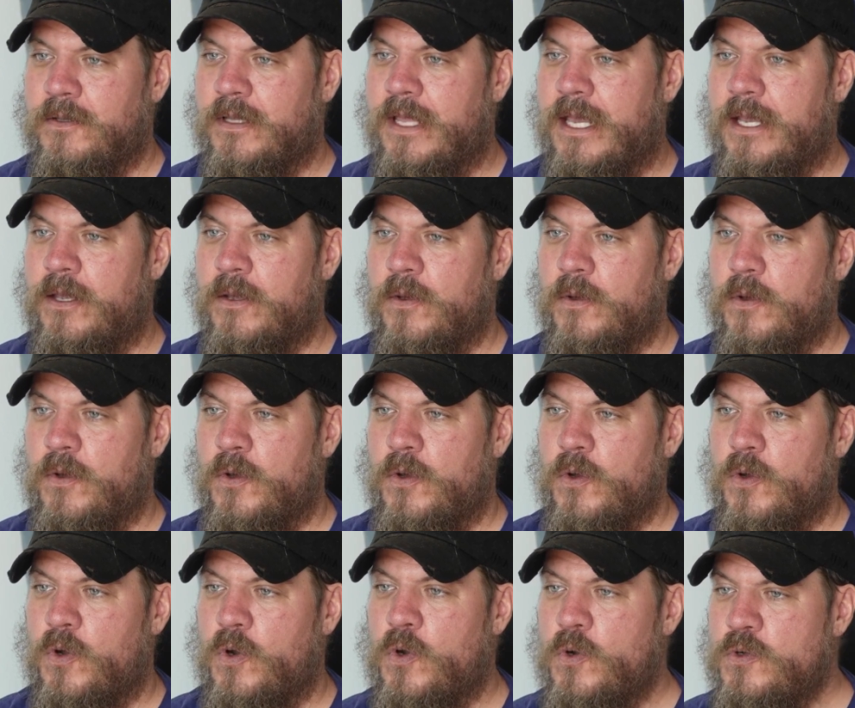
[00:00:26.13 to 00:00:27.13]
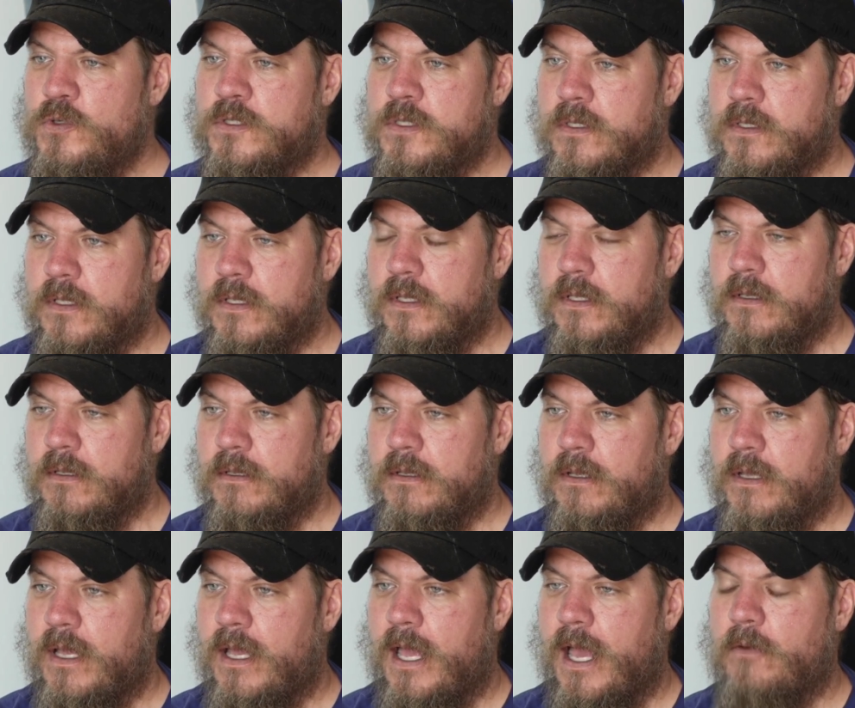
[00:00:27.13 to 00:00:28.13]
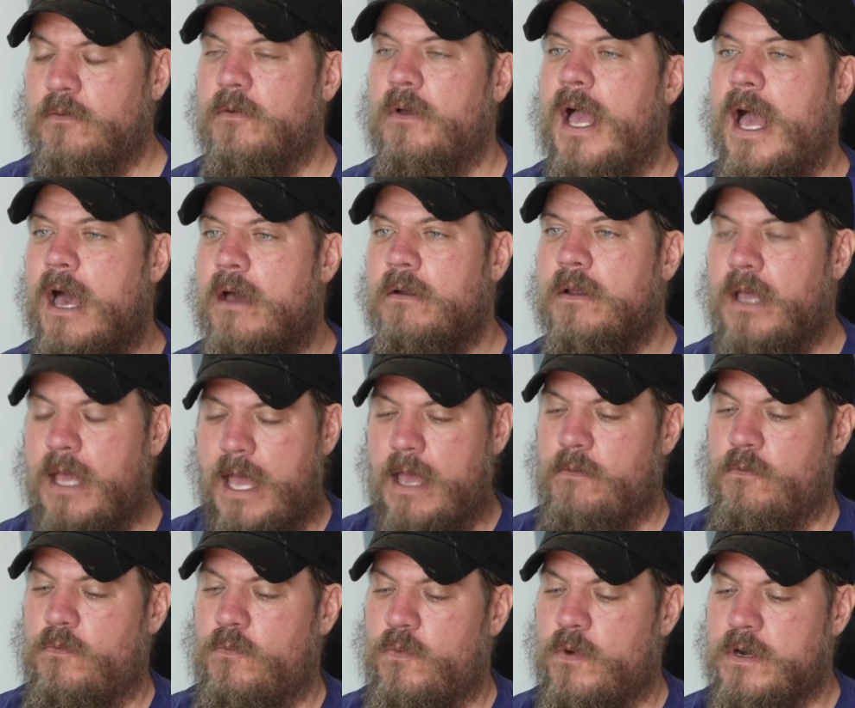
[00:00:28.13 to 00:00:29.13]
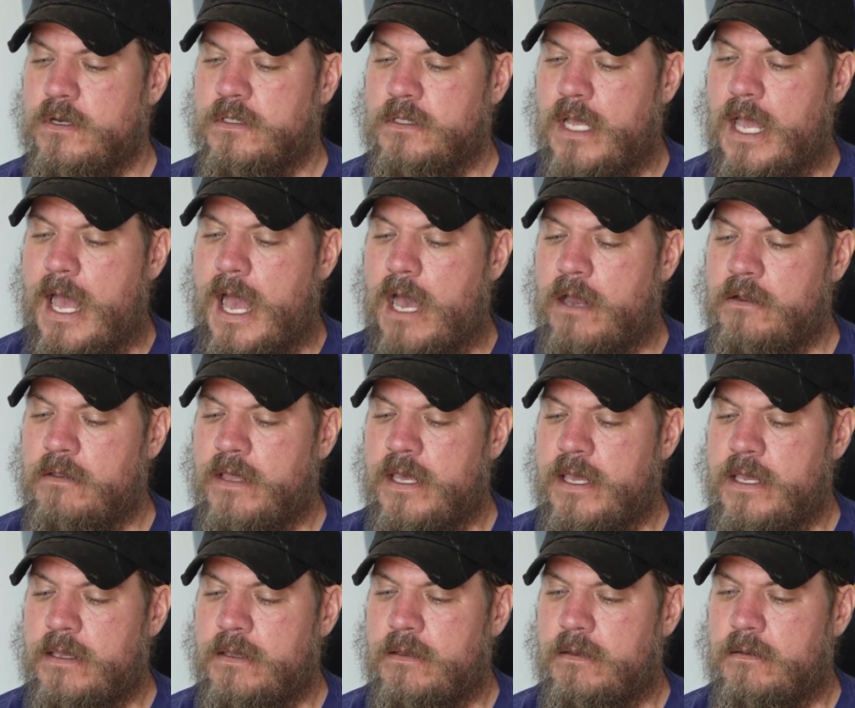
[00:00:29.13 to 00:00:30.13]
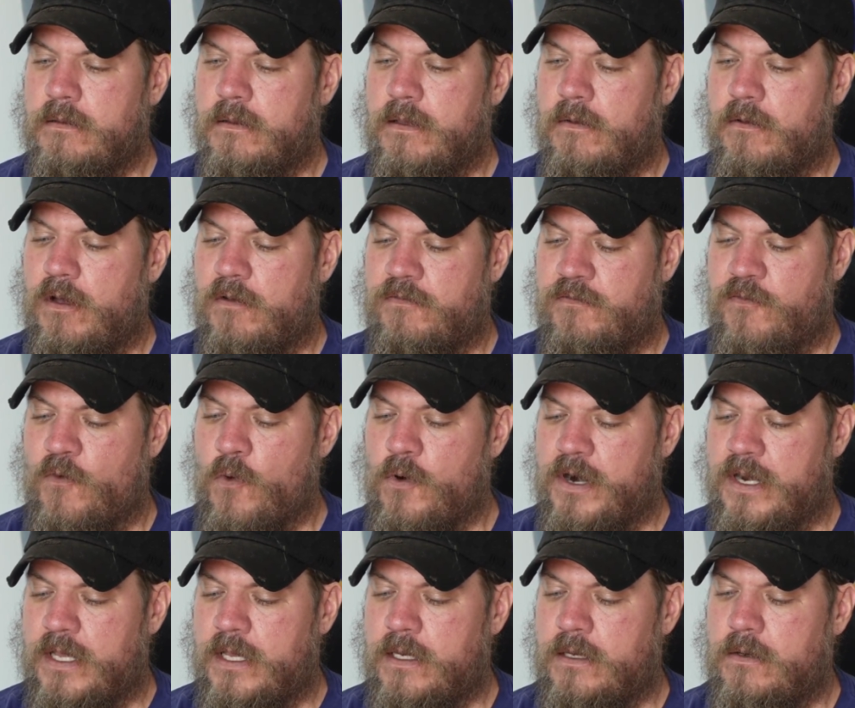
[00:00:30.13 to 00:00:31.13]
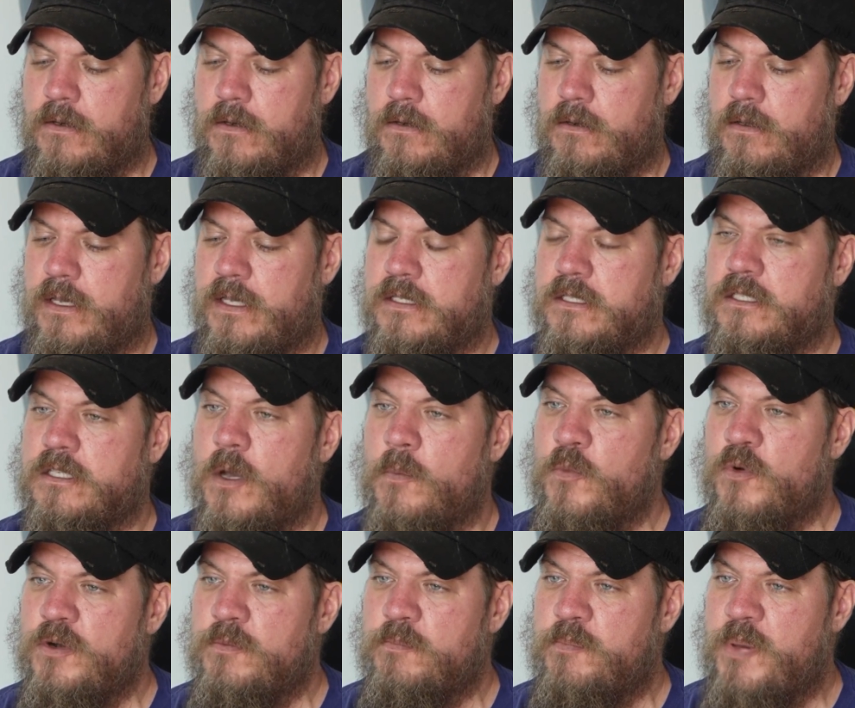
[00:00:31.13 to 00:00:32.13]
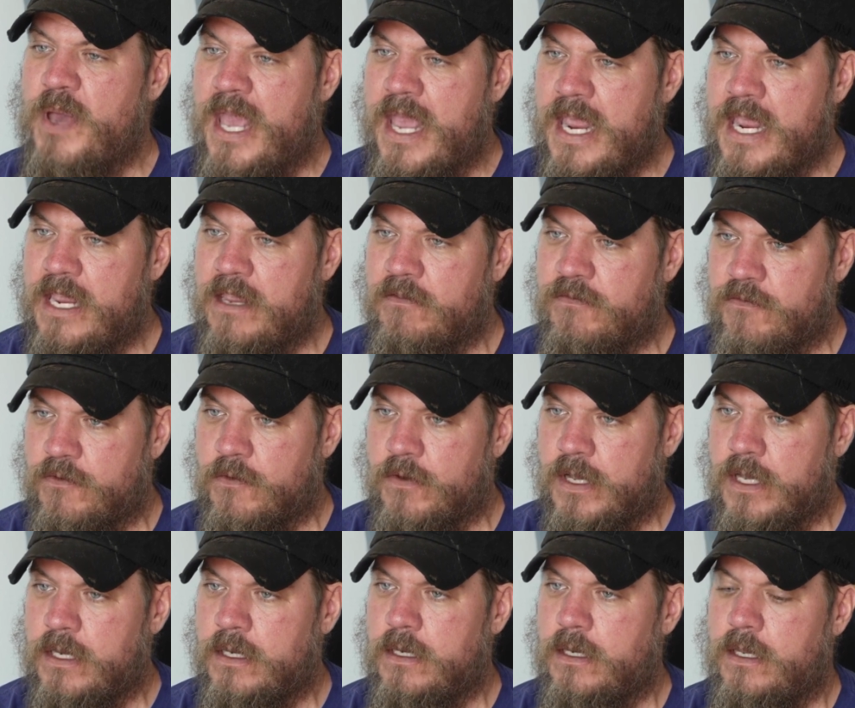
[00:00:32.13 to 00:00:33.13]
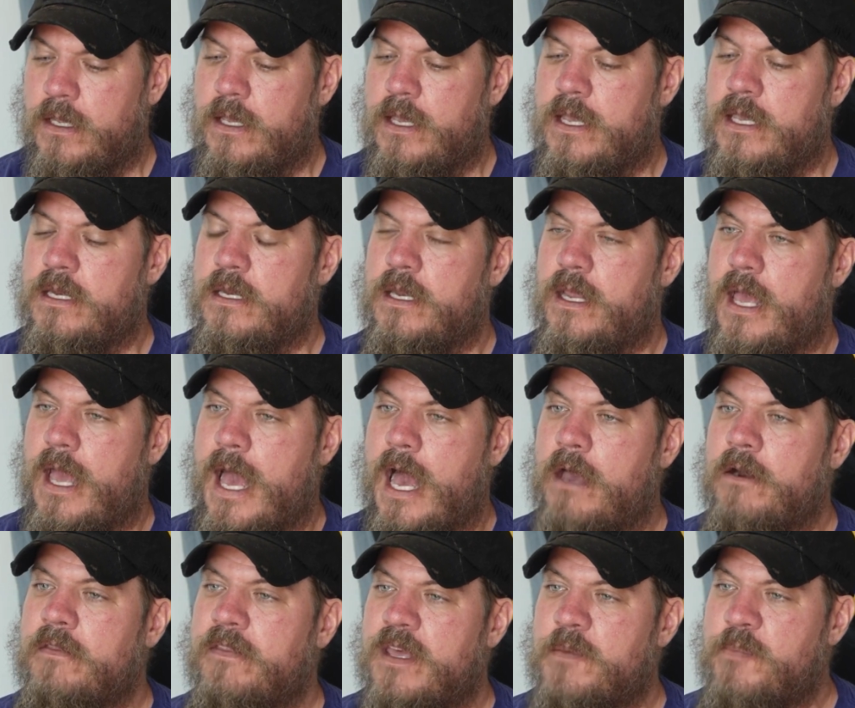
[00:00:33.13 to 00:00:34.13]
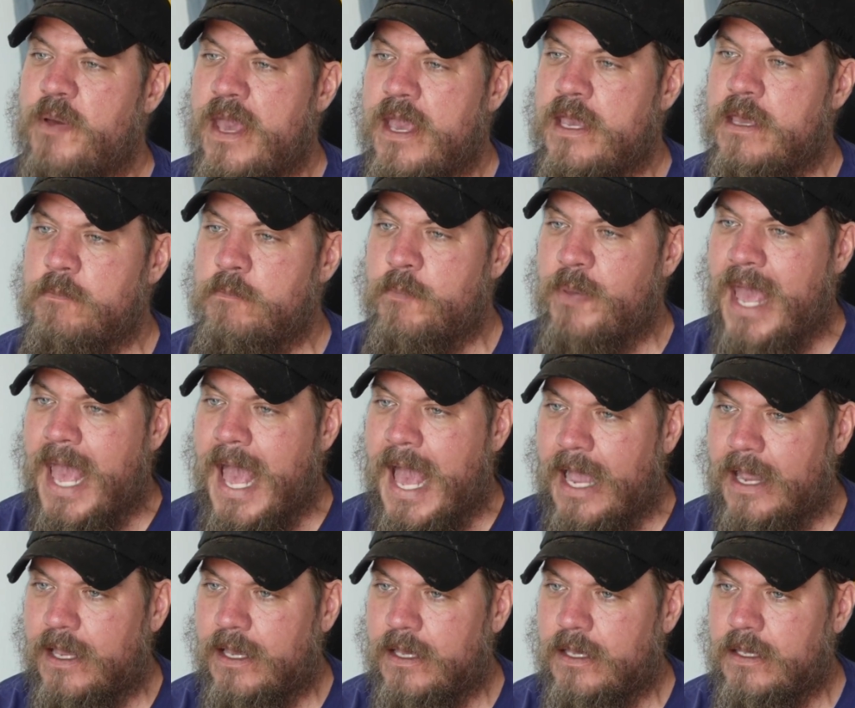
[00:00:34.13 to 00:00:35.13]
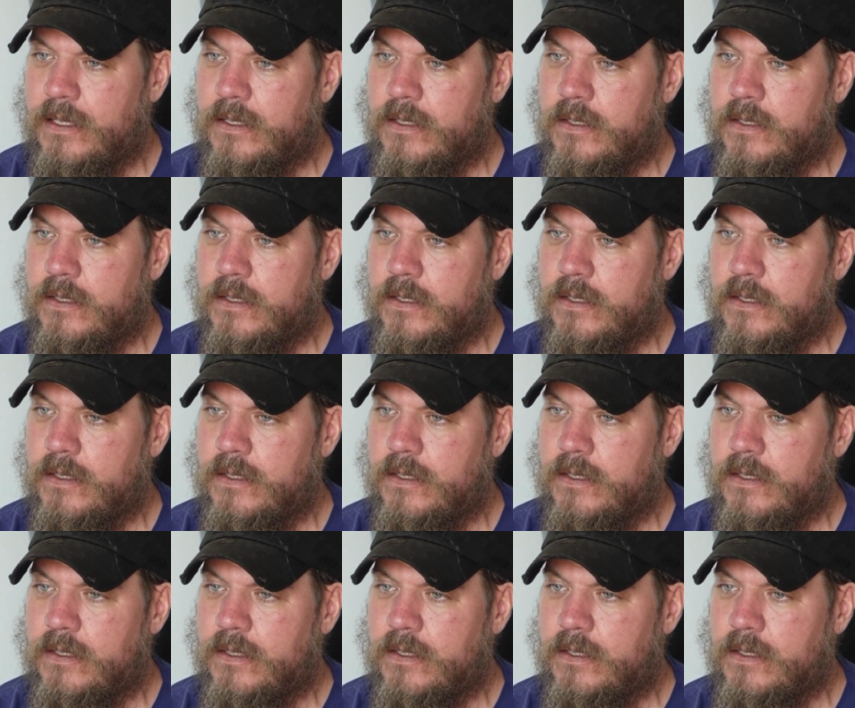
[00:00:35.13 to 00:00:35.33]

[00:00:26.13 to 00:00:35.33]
like who's how how do they afford it? Is someone paying for it? And how do they pay it back?